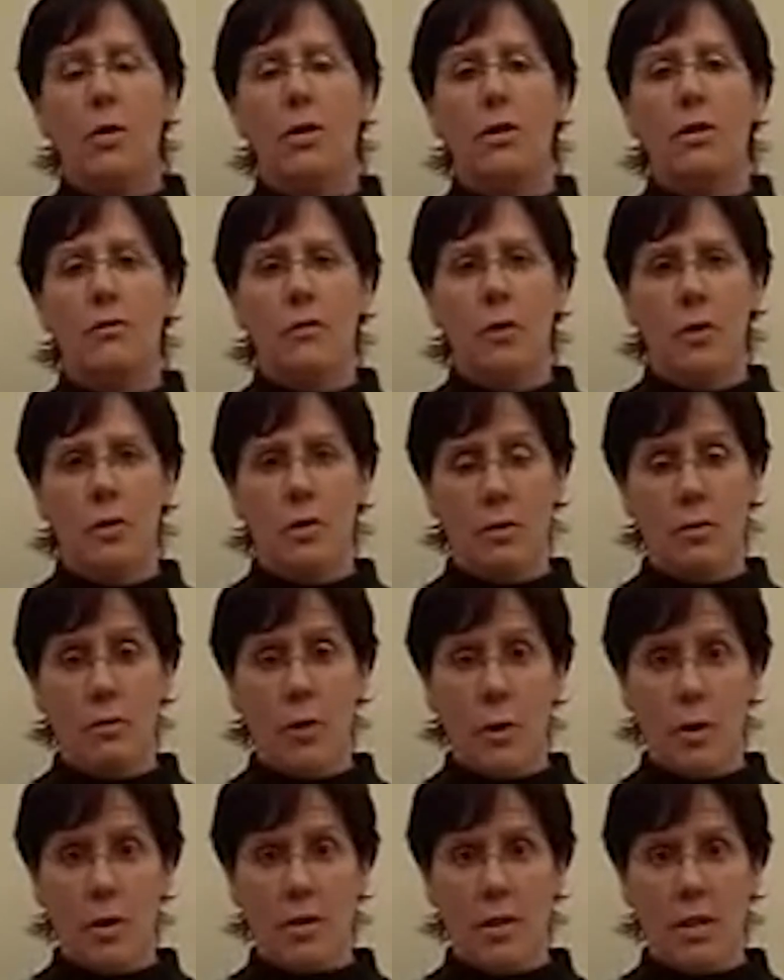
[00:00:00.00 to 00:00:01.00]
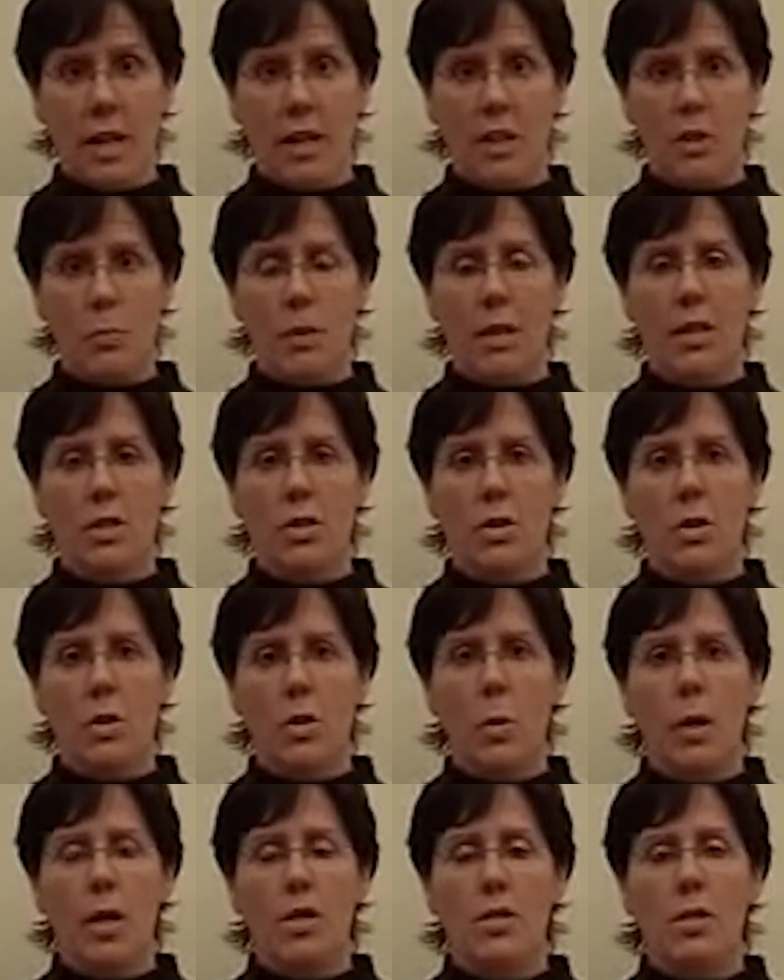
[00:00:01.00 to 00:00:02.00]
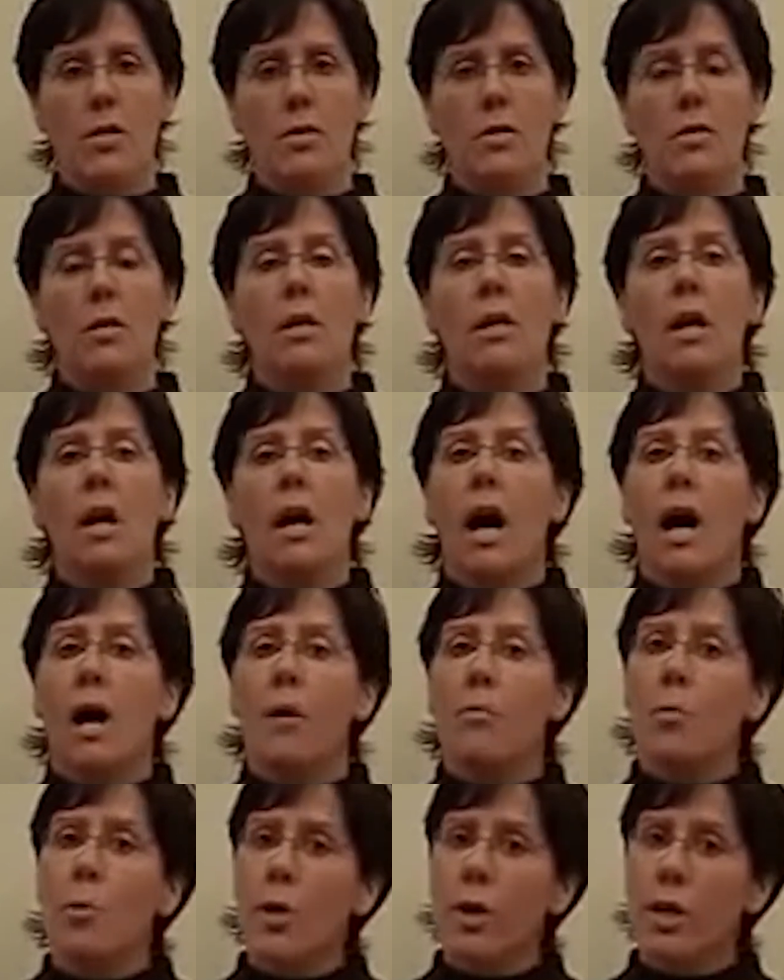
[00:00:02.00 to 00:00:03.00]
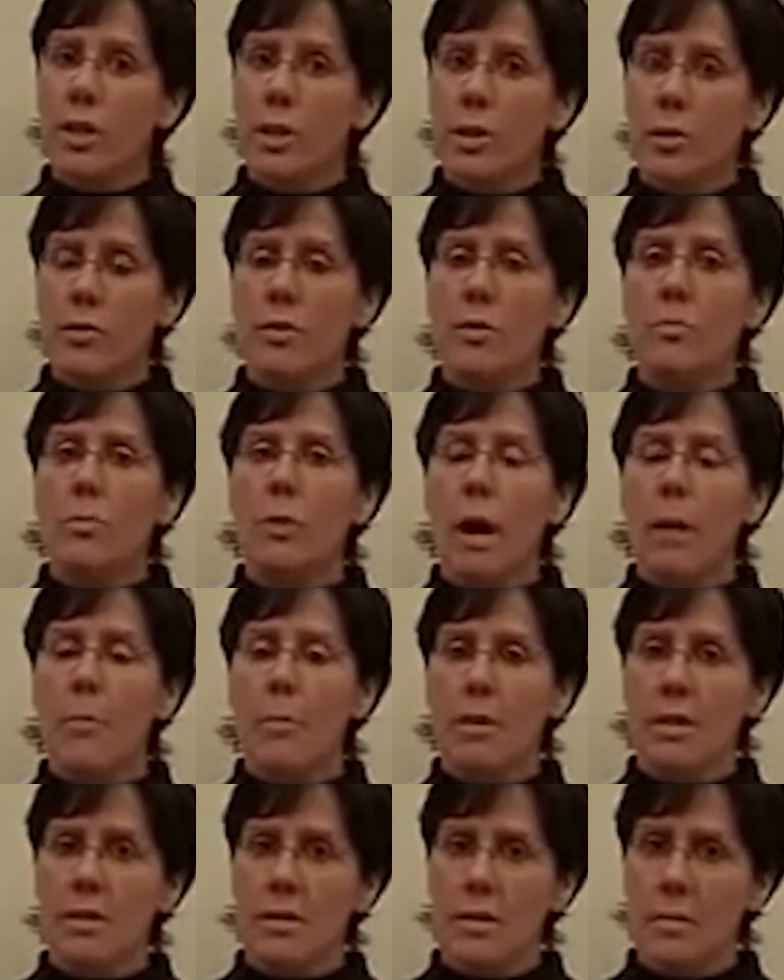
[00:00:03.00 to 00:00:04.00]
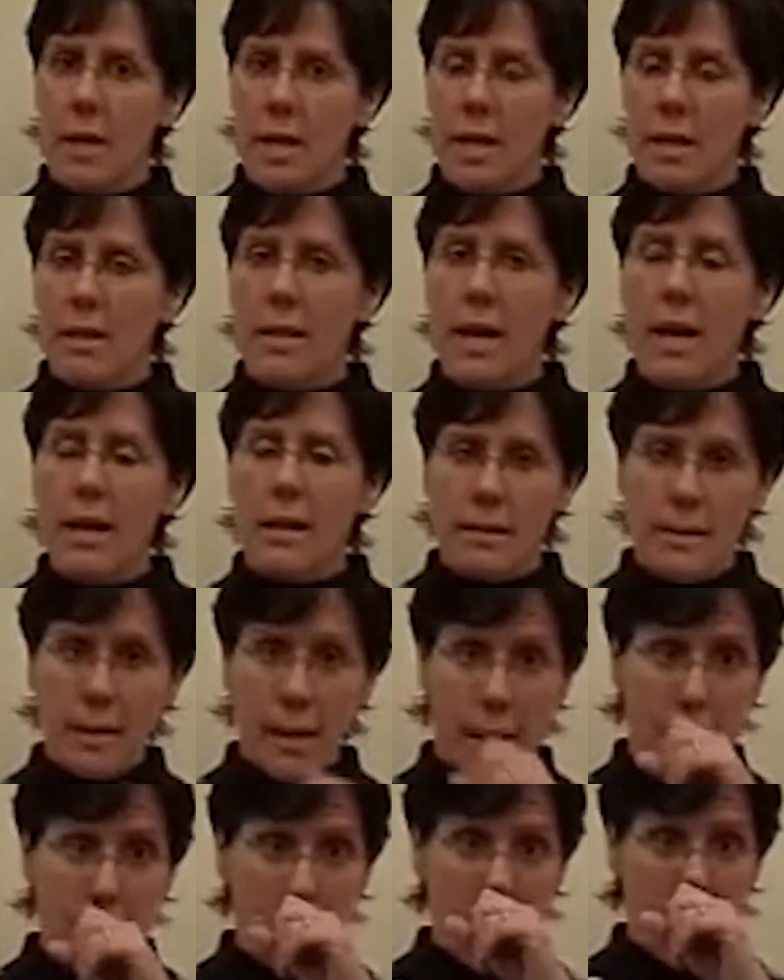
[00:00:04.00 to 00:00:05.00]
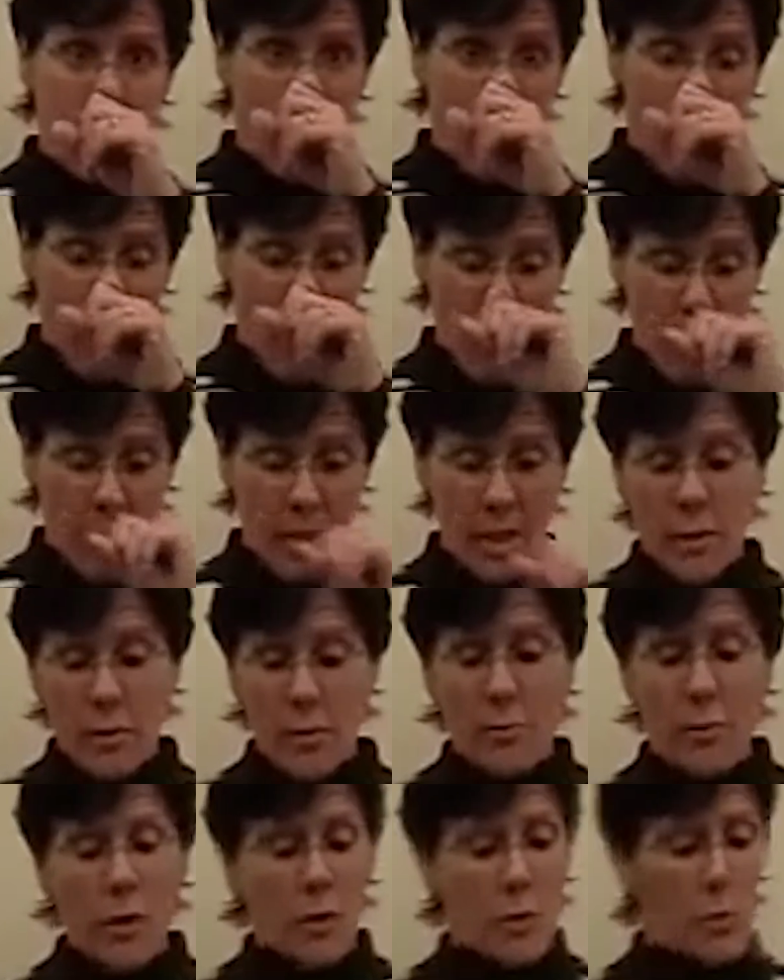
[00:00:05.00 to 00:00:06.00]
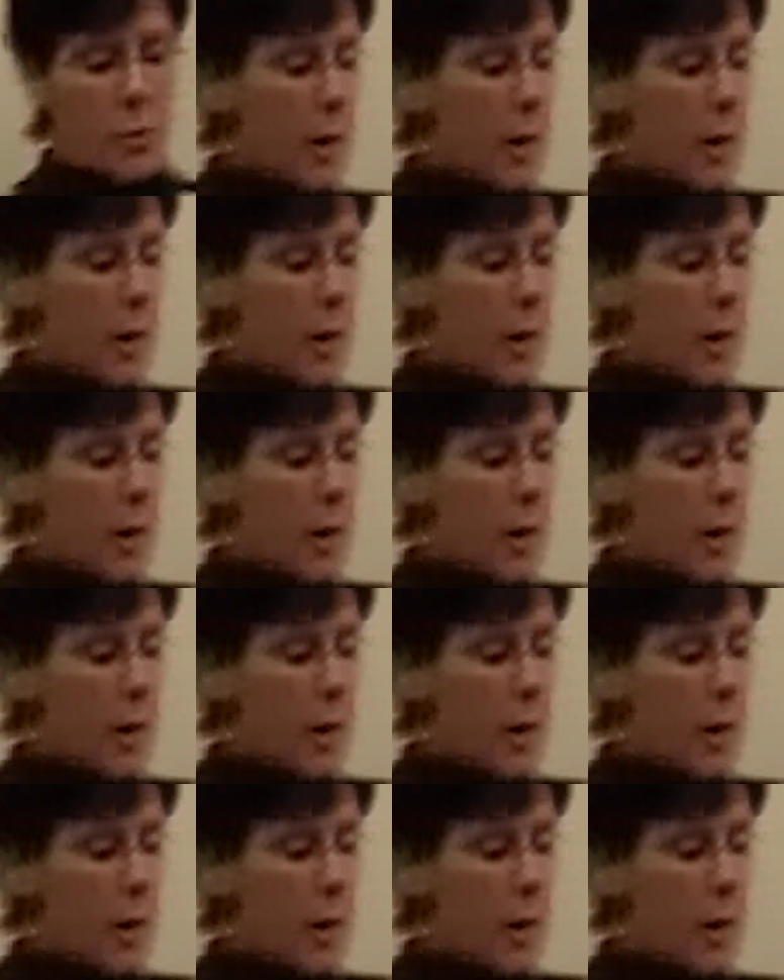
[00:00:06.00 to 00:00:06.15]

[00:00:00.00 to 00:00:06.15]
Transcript: we're going to focus on exponential equations. We're going to use some properties that make a lot of sense in the first